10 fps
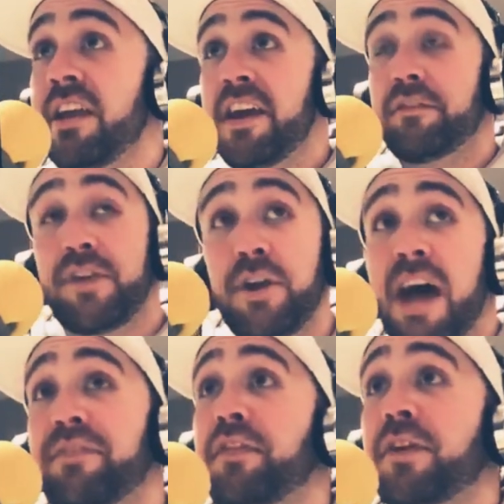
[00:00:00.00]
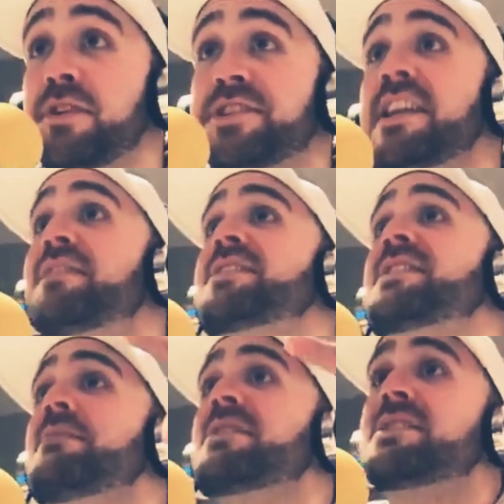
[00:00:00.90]
If they're not the 3rd seed, this
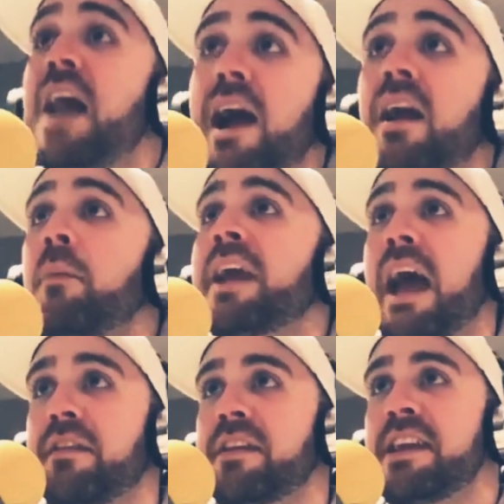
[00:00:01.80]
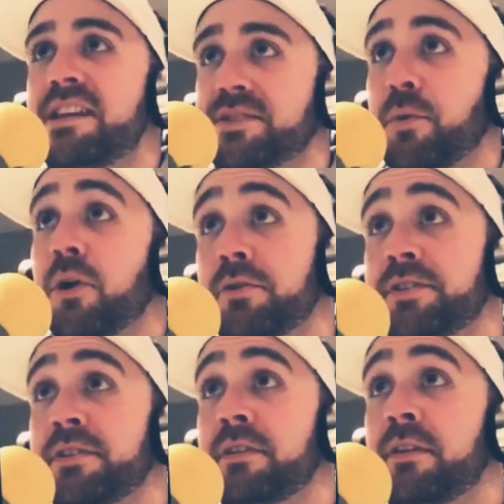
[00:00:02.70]
team is not coming out of the East, Broads.